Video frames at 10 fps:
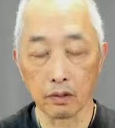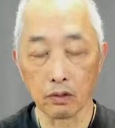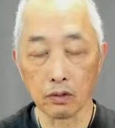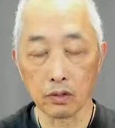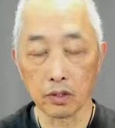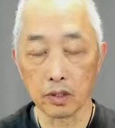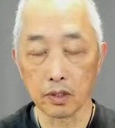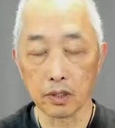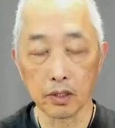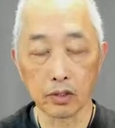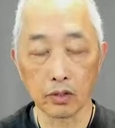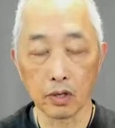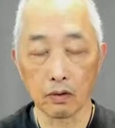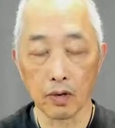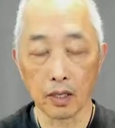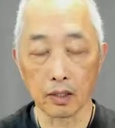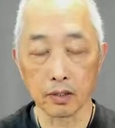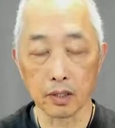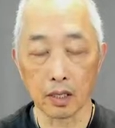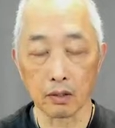all these things that are around us
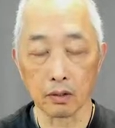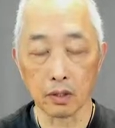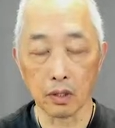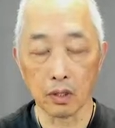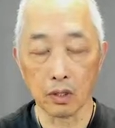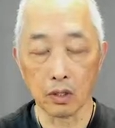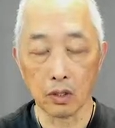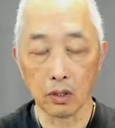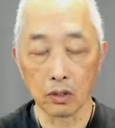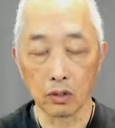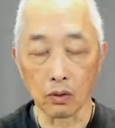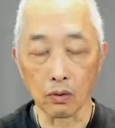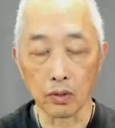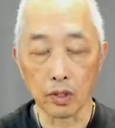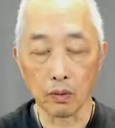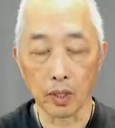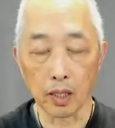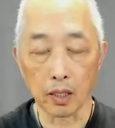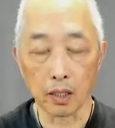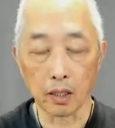now, the only
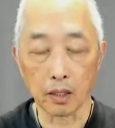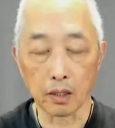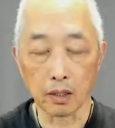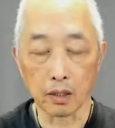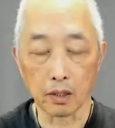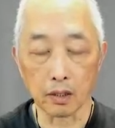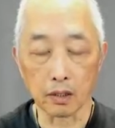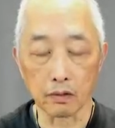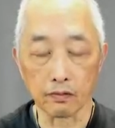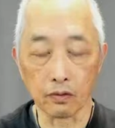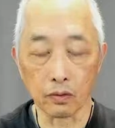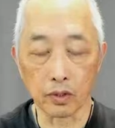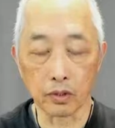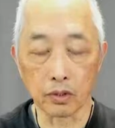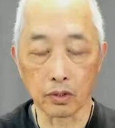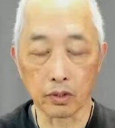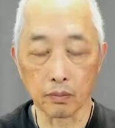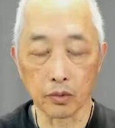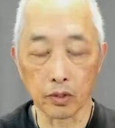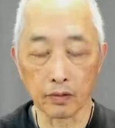way is to focus on your
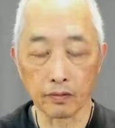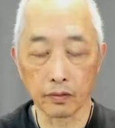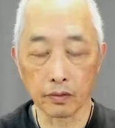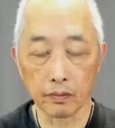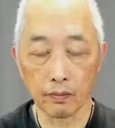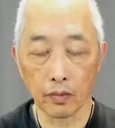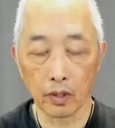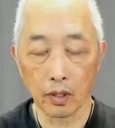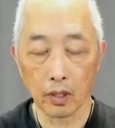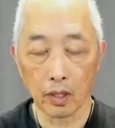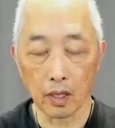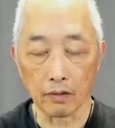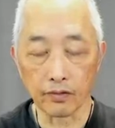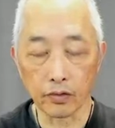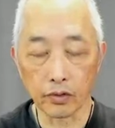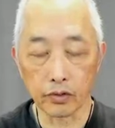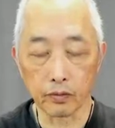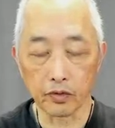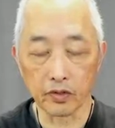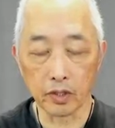breath. At first, you
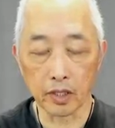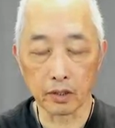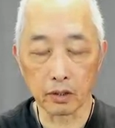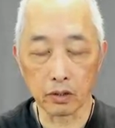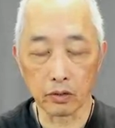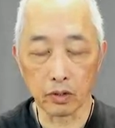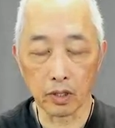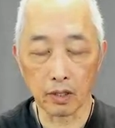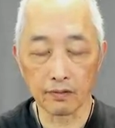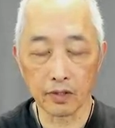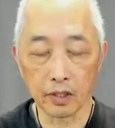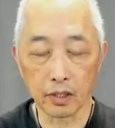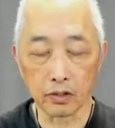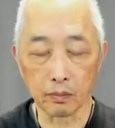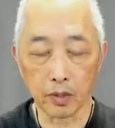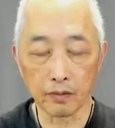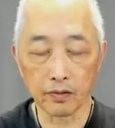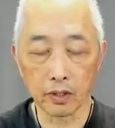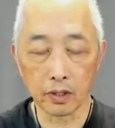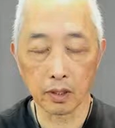feel that you're huffing and you're
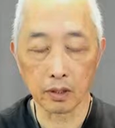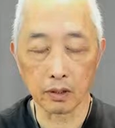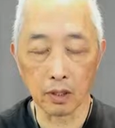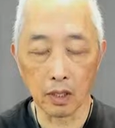puffing and